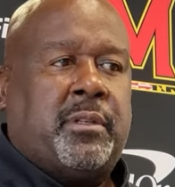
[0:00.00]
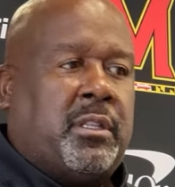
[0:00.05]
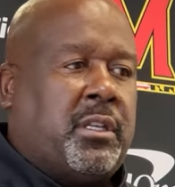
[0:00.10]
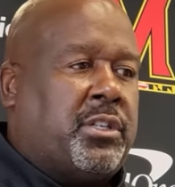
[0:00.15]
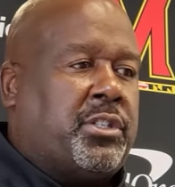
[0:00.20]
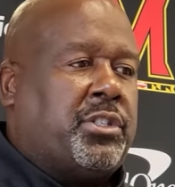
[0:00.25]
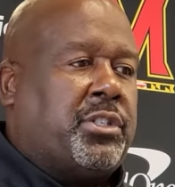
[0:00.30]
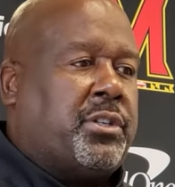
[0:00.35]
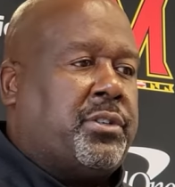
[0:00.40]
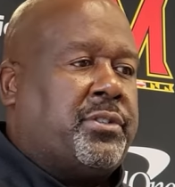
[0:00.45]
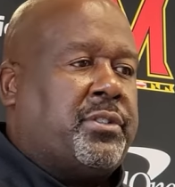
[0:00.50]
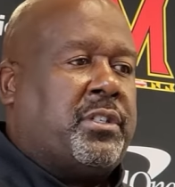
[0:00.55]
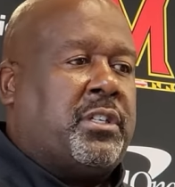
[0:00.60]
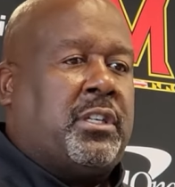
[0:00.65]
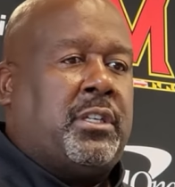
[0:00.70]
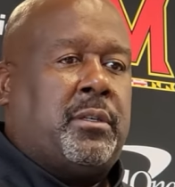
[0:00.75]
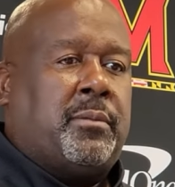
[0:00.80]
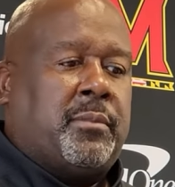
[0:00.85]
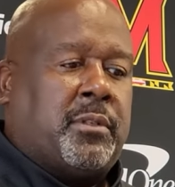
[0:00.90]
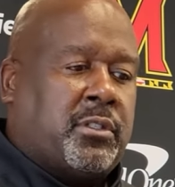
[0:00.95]
and this year's
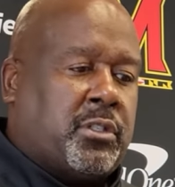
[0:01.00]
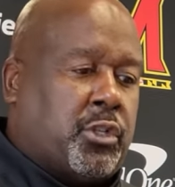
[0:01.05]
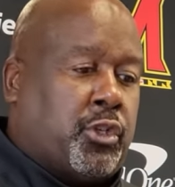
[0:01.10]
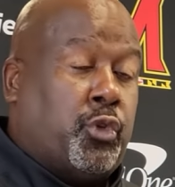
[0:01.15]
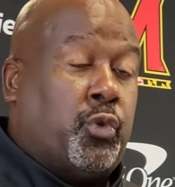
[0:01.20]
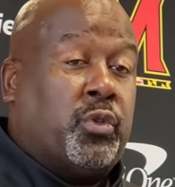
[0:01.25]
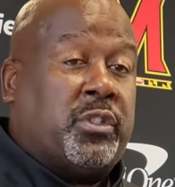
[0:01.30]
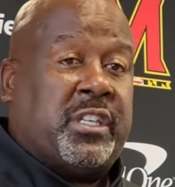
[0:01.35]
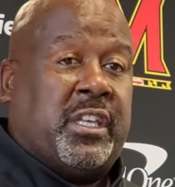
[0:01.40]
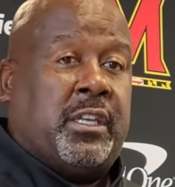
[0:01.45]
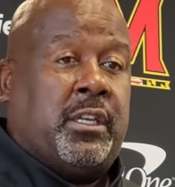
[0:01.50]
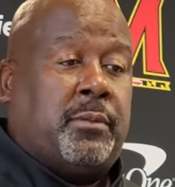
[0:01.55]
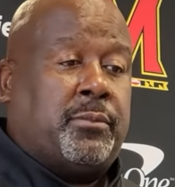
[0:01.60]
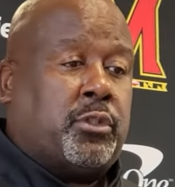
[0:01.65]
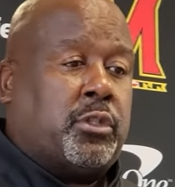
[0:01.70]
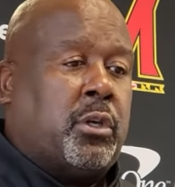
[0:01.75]
team is a new team.